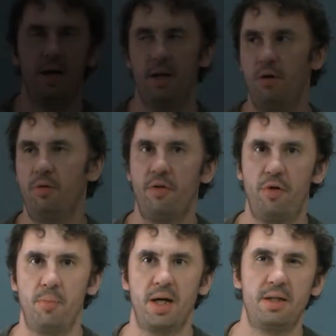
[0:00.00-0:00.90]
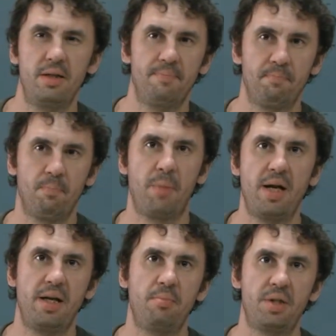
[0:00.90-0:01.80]
Hello everybody,
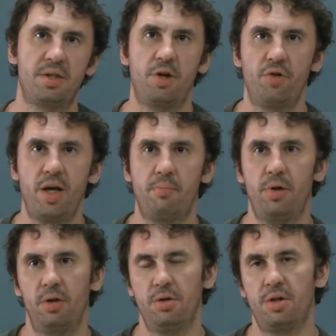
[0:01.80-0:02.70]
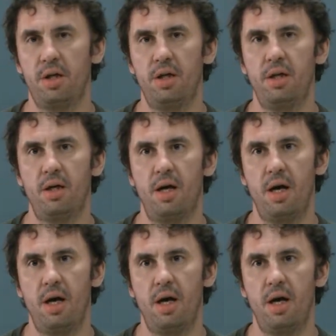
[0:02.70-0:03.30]
my name is Sergey Prilutskiy.